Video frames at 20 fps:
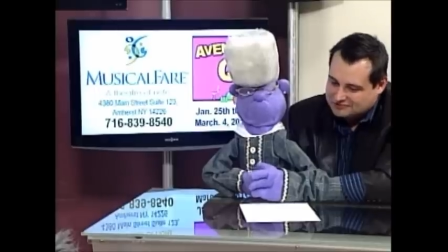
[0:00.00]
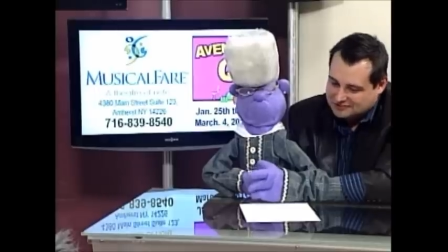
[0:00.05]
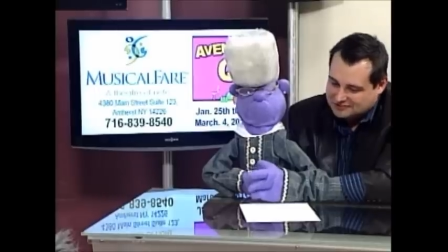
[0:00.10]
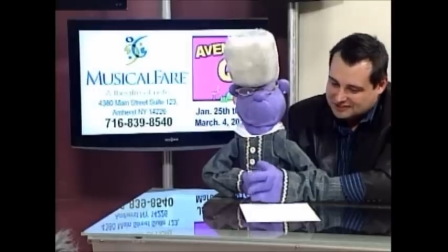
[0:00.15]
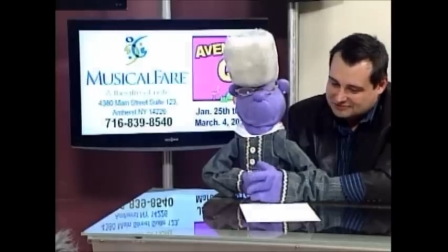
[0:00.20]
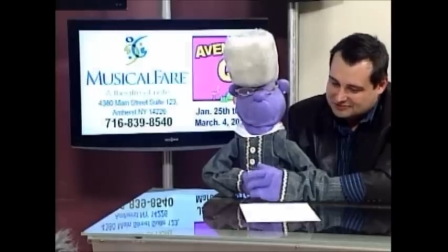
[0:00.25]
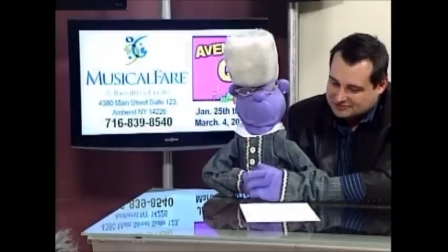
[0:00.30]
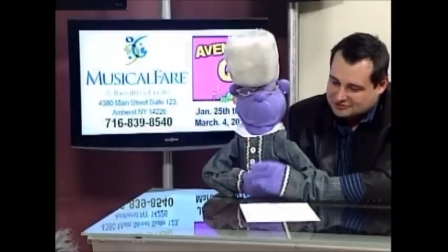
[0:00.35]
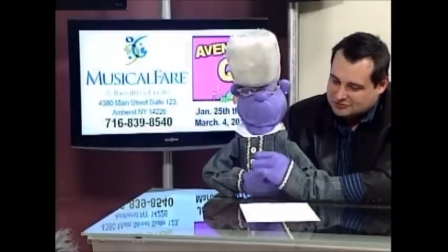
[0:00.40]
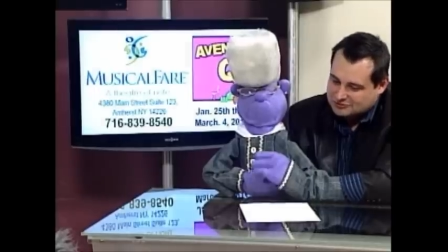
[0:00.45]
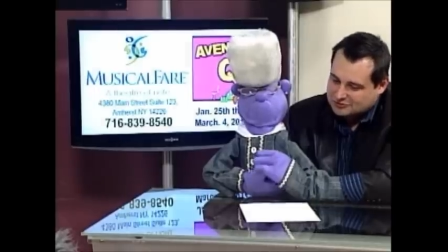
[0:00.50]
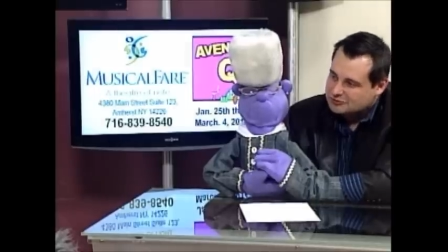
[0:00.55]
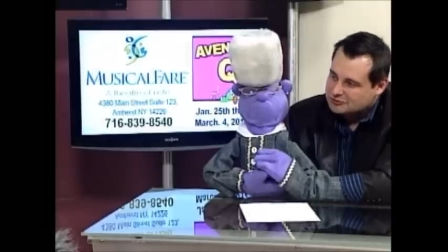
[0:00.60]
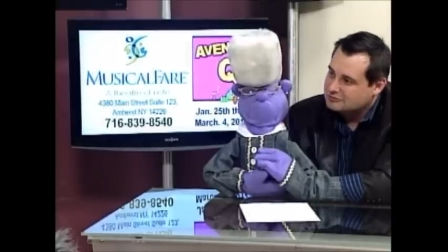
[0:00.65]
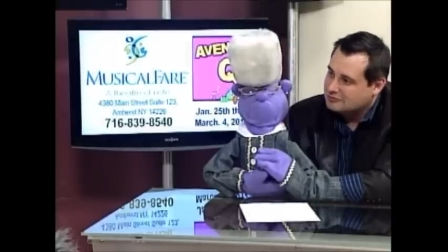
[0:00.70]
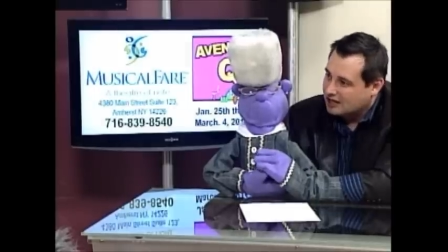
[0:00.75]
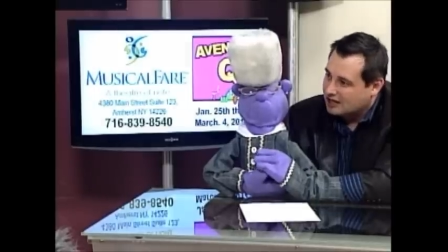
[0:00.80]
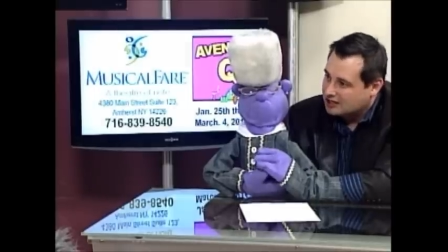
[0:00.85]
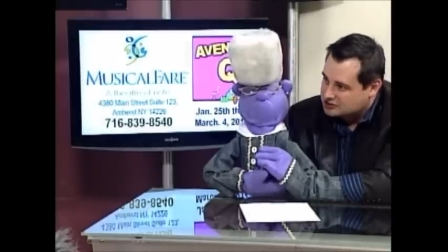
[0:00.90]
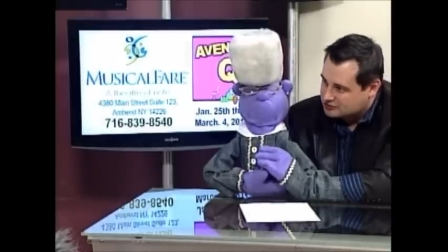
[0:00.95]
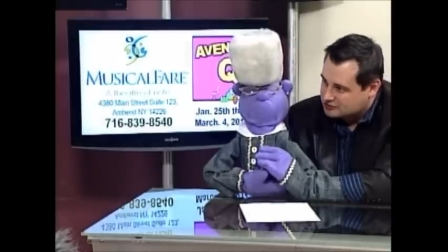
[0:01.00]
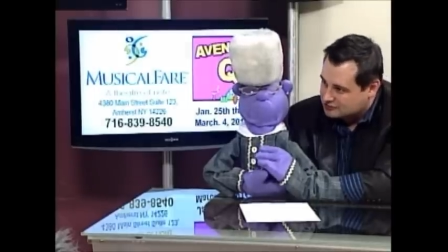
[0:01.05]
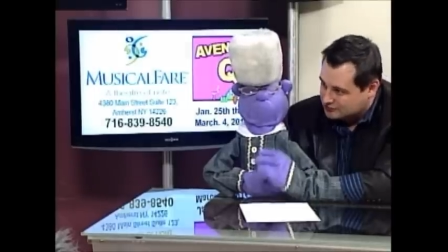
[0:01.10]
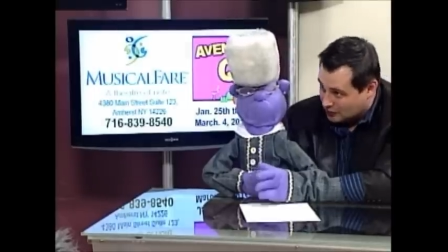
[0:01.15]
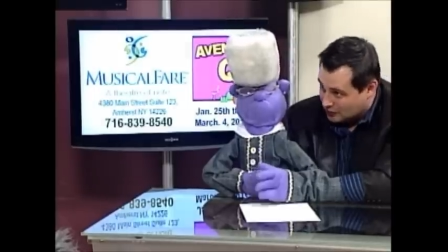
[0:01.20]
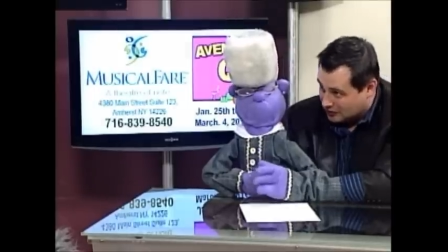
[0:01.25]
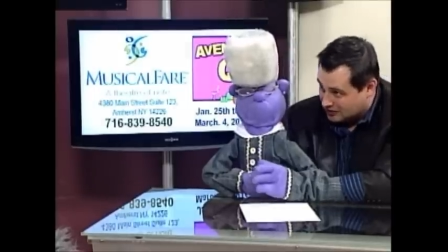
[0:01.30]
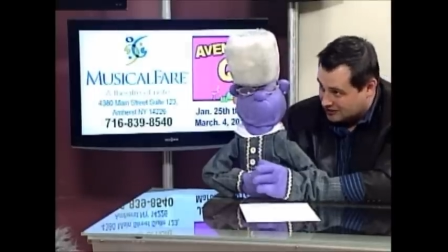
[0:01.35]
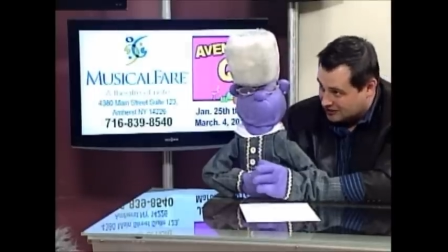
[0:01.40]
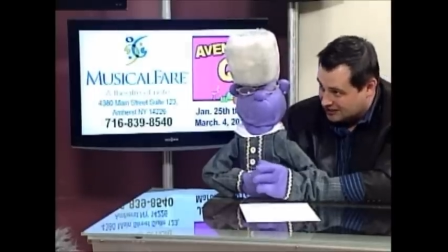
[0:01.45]
show. through March
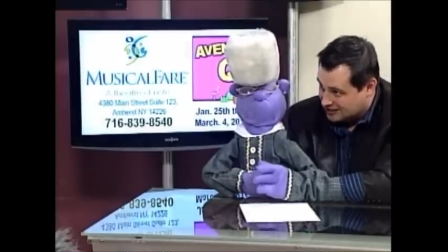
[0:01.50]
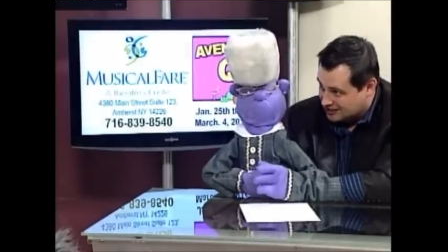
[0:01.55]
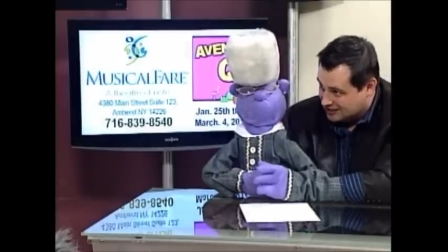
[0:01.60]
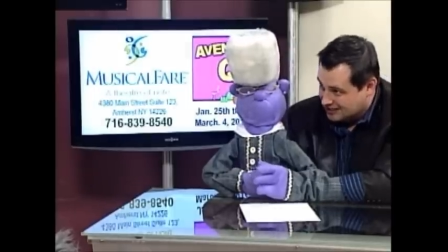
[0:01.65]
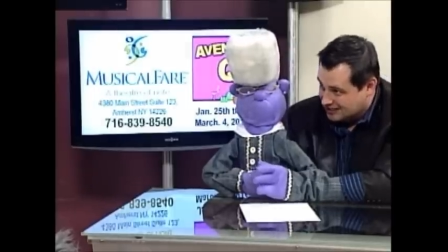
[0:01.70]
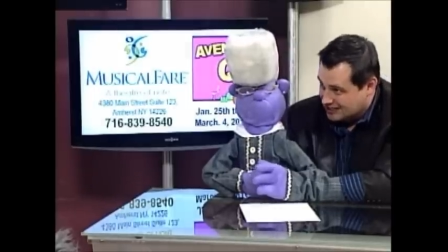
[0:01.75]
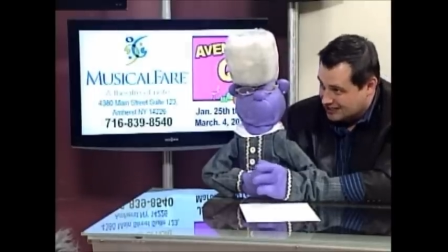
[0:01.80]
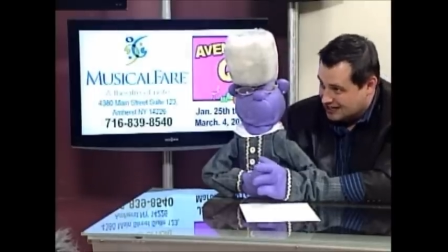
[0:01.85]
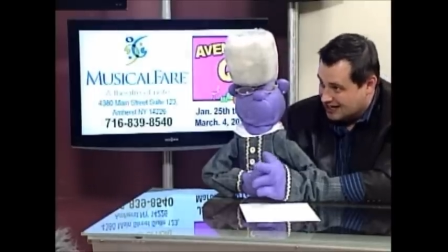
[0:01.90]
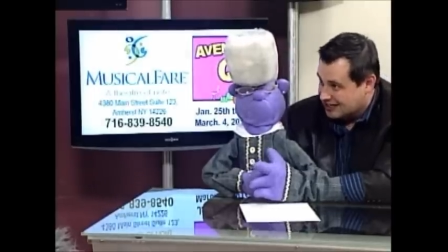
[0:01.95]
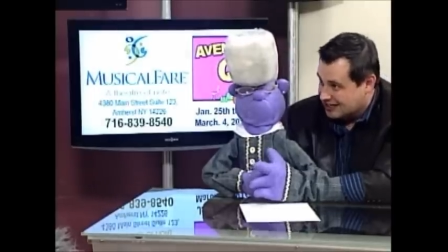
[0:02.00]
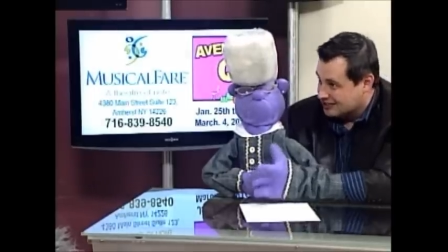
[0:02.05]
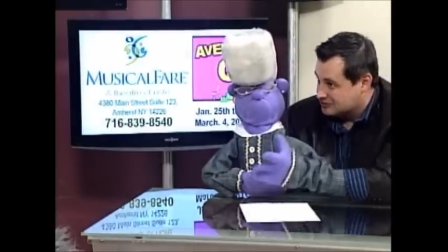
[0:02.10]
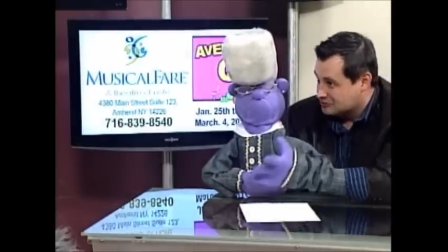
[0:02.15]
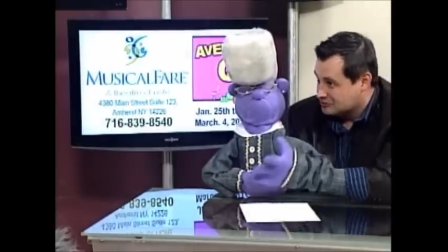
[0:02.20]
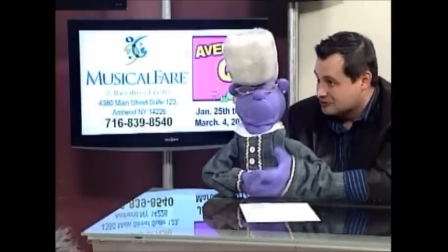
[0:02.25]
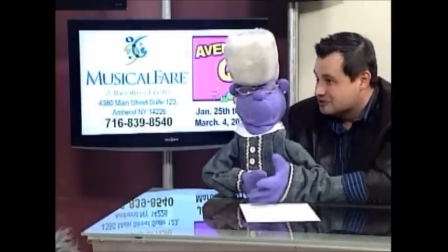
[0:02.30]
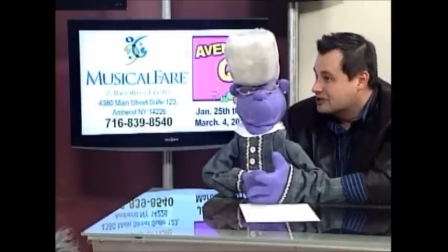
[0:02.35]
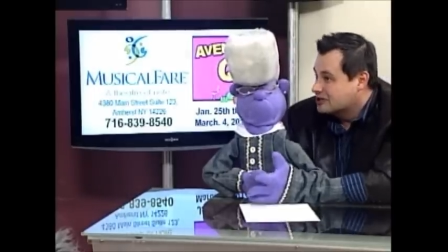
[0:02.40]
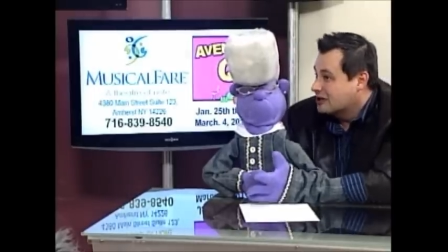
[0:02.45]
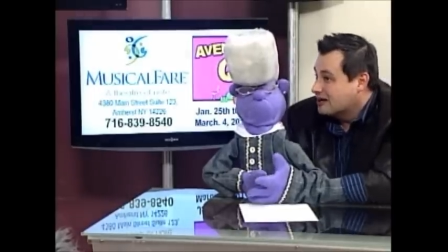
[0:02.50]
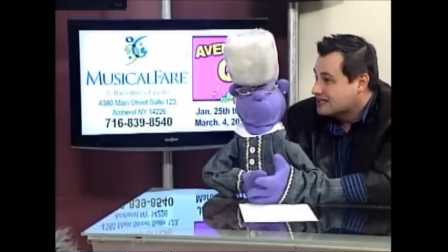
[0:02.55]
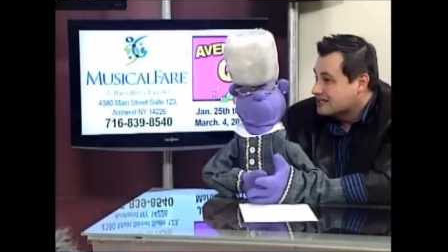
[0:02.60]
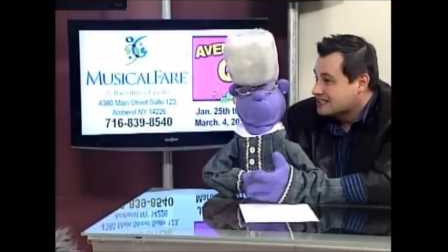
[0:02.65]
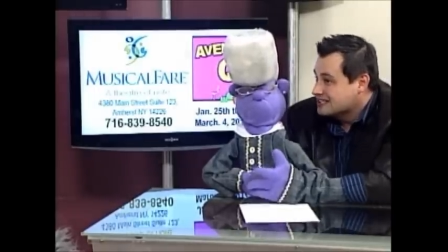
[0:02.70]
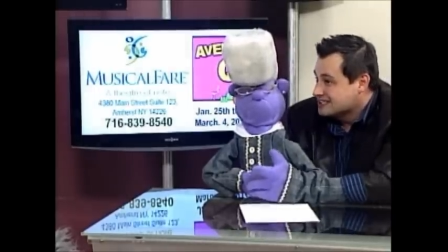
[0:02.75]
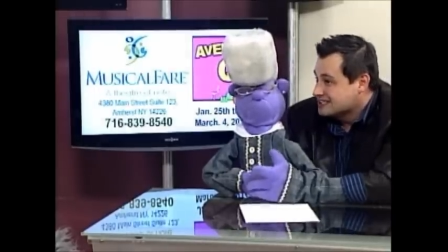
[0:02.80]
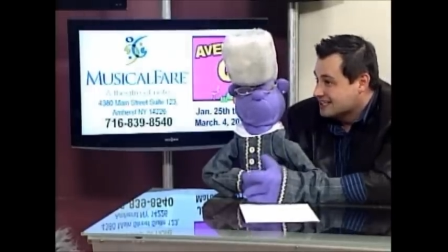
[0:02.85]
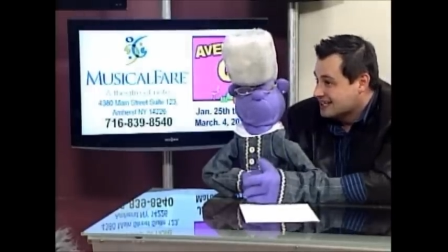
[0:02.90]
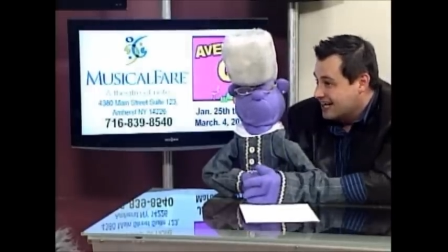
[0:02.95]
4th. And mm -hmm. as we mm-hmm. were talking
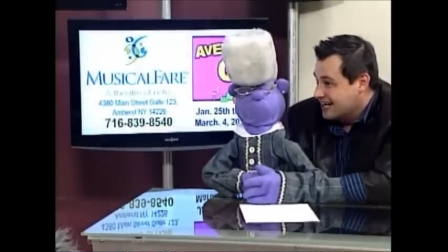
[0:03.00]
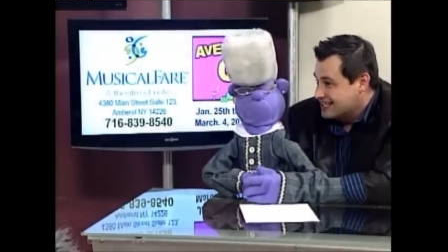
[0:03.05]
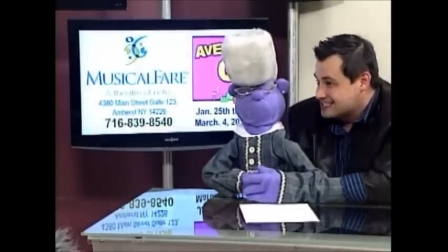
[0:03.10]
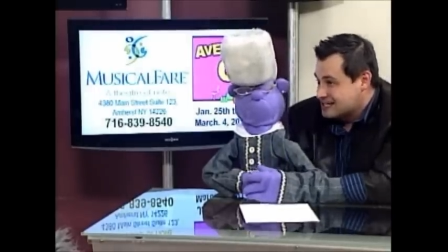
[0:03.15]
in the last